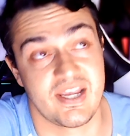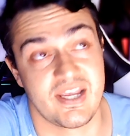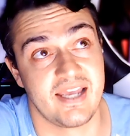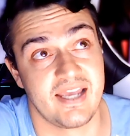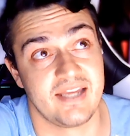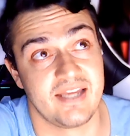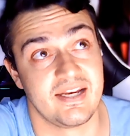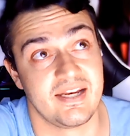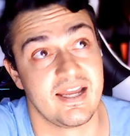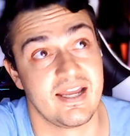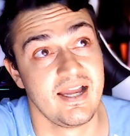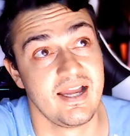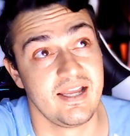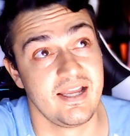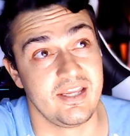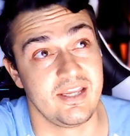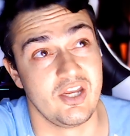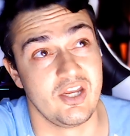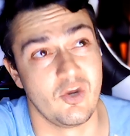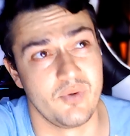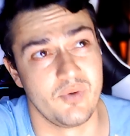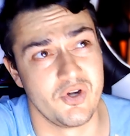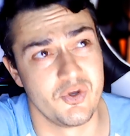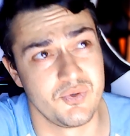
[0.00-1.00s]
And
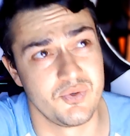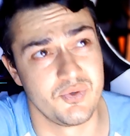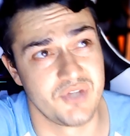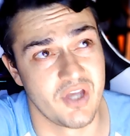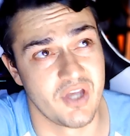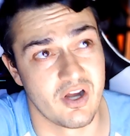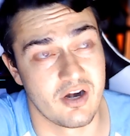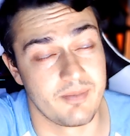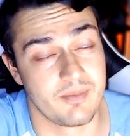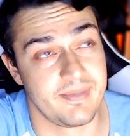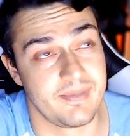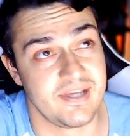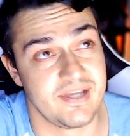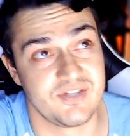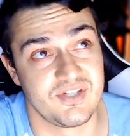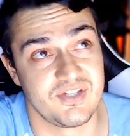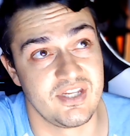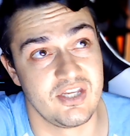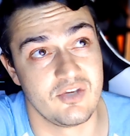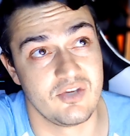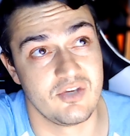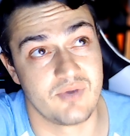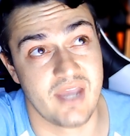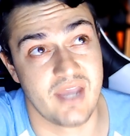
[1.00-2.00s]
when you're using it on a
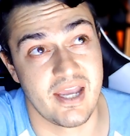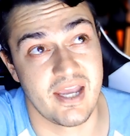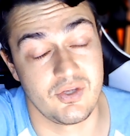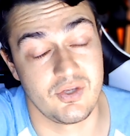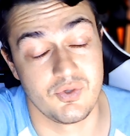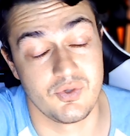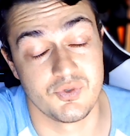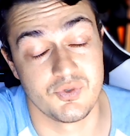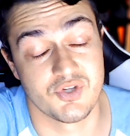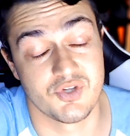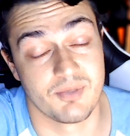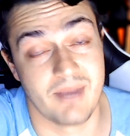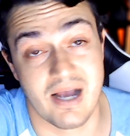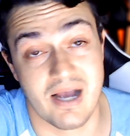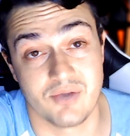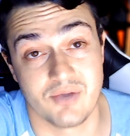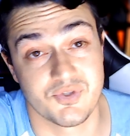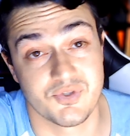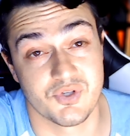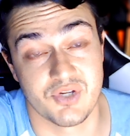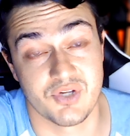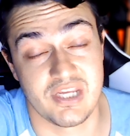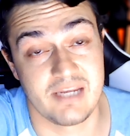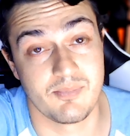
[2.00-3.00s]
PC, you can't use your
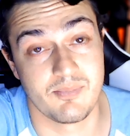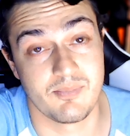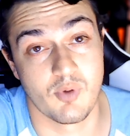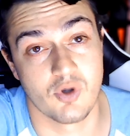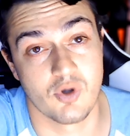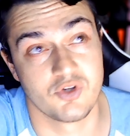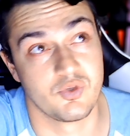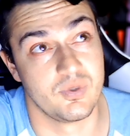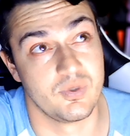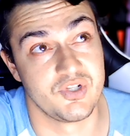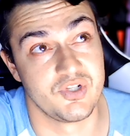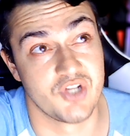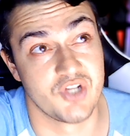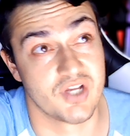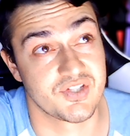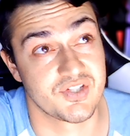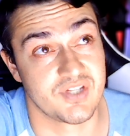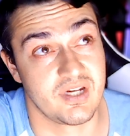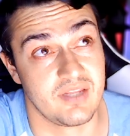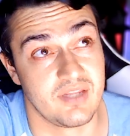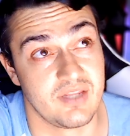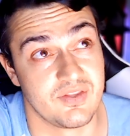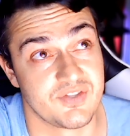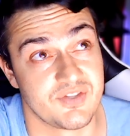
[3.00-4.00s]
mouse or keyboard to adjust
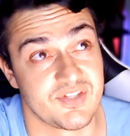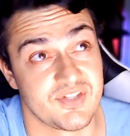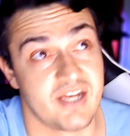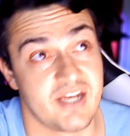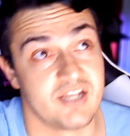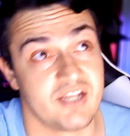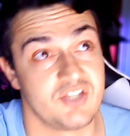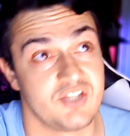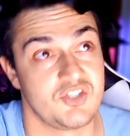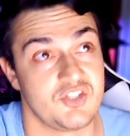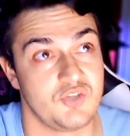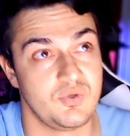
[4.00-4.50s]
any of the settings.